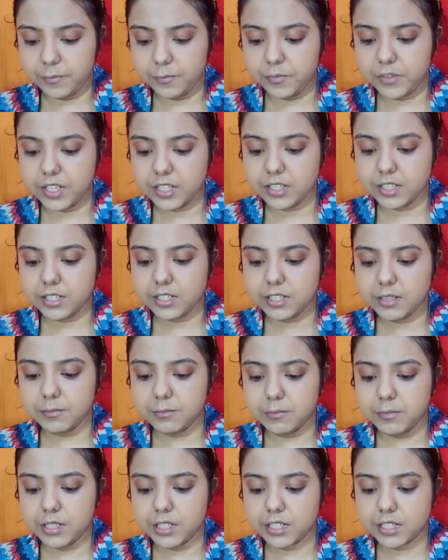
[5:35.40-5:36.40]
This is the
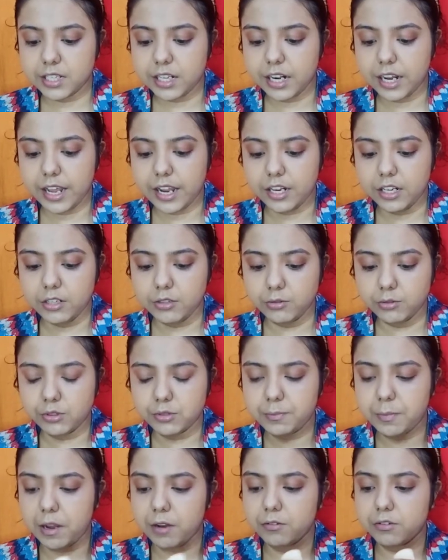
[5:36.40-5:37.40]
Miss Claire loose
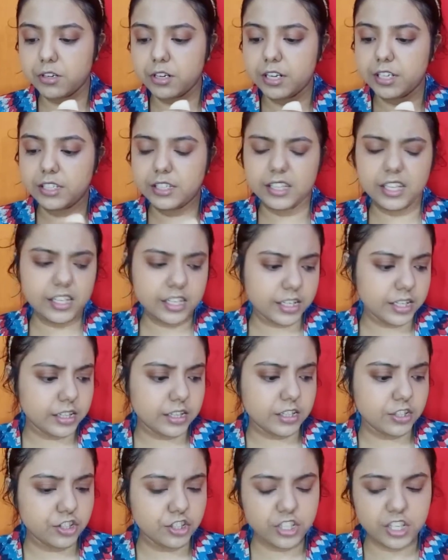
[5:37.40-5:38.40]
powder, I think in
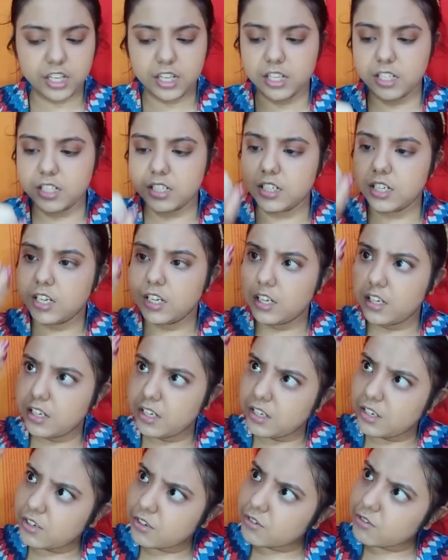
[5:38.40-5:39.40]
the shade
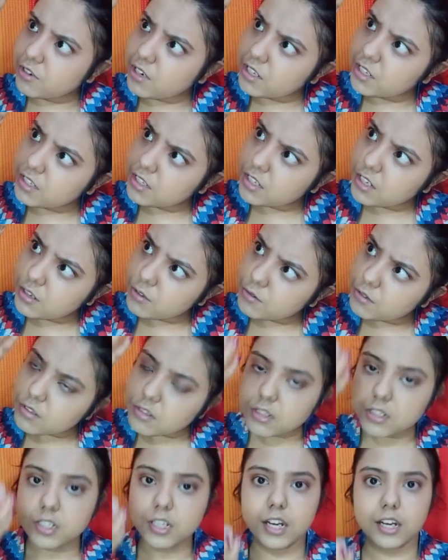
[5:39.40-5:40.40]

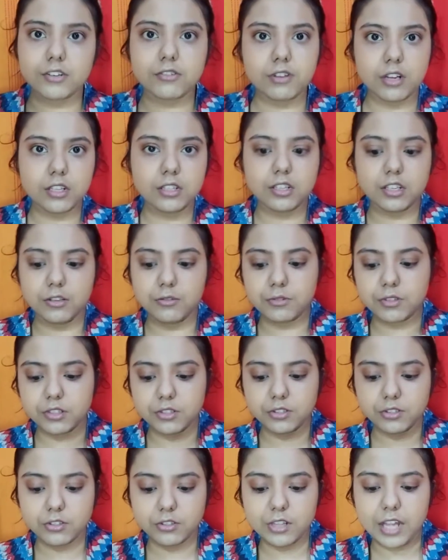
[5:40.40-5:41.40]
Translucent. Yeah,
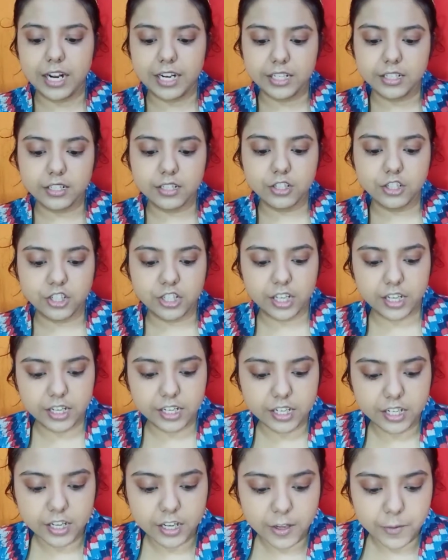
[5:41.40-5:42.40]
Translucent. So that is the shade.
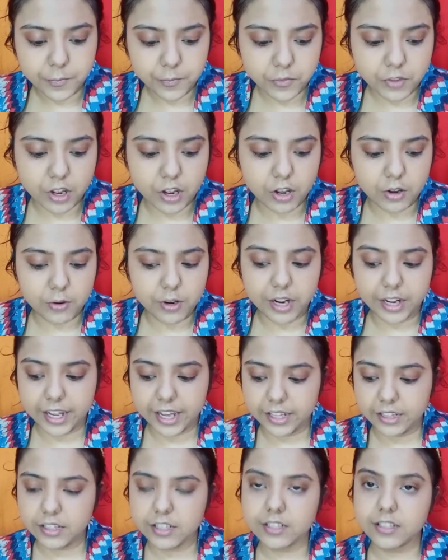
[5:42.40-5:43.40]
Now
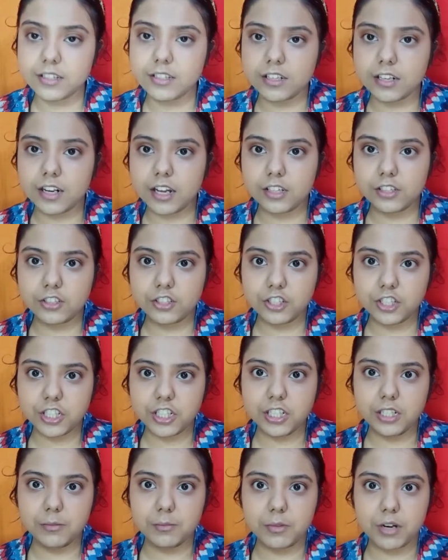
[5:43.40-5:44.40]
again, this is another
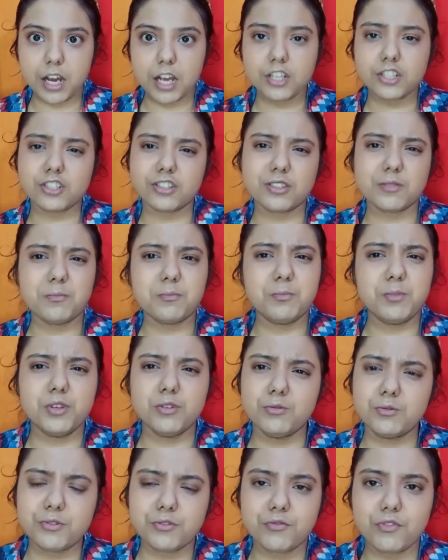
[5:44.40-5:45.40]
sheen brush. It's a
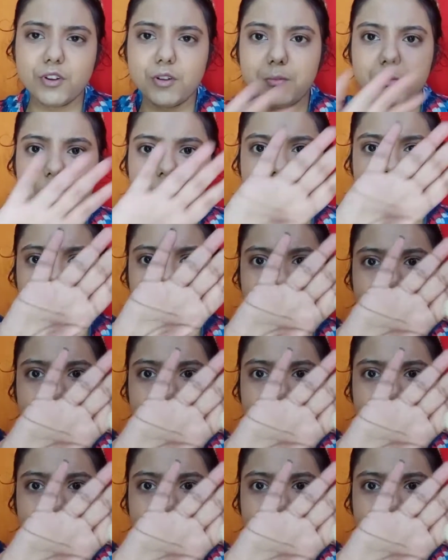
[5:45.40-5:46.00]
beautiful brush.